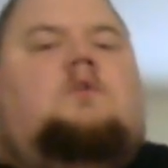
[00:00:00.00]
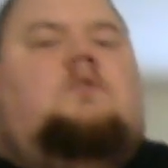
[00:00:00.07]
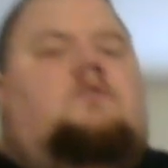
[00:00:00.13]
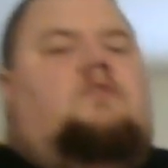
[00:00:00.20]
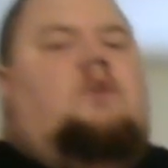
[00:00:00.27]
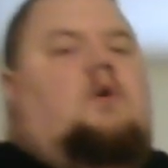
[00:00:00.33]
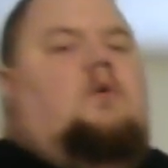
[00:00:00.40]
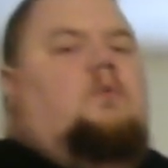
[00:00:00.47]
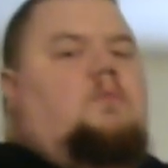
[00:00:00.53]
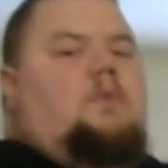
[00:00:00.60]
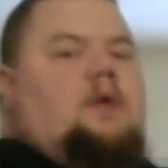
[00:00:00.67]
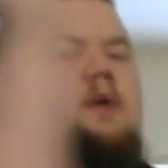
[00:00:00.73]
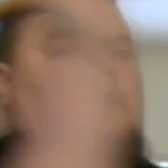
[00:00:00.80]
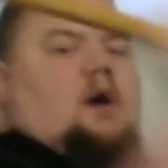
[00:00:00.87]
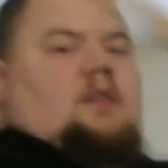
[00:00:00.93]
So we
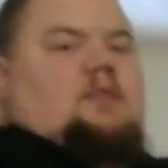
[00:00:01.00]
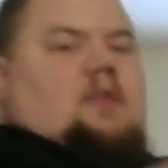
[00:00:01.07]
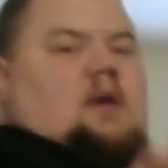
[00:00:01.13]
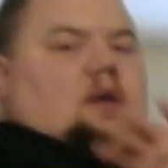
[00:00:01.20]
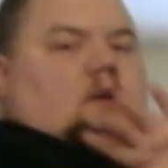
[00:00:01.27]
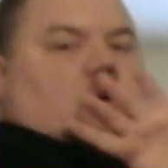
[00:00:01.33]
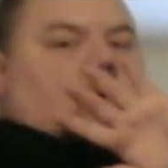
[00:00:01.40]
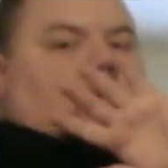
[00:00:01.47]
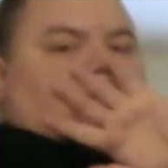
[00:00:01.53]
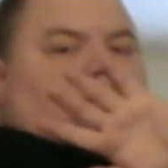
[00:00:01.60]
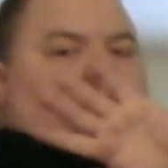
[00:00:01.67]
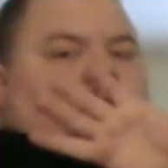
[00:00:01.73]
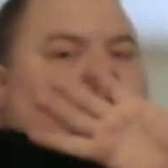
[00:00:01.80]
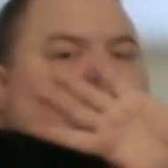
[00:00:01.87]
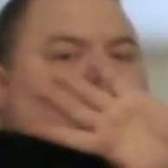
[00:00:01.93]
cut that arm,
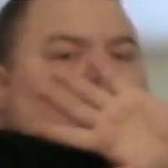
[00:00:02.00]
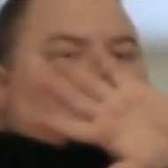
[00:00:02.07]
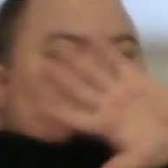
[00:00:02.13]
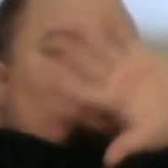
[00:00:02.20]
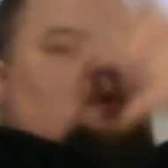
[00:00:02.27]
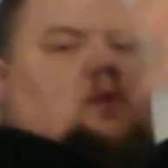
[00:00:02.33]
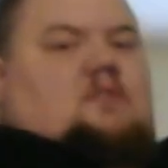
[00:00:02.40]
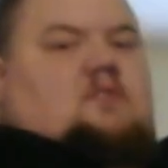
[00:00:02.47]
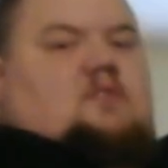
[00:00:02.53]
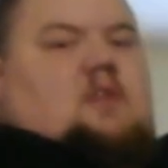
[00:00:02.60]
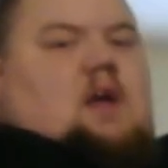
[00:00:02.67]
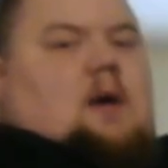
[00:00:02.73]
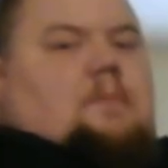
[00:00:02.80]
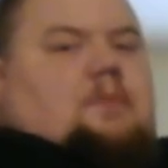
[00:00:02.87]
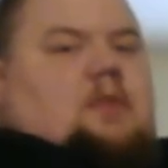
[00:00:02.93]
right? We stop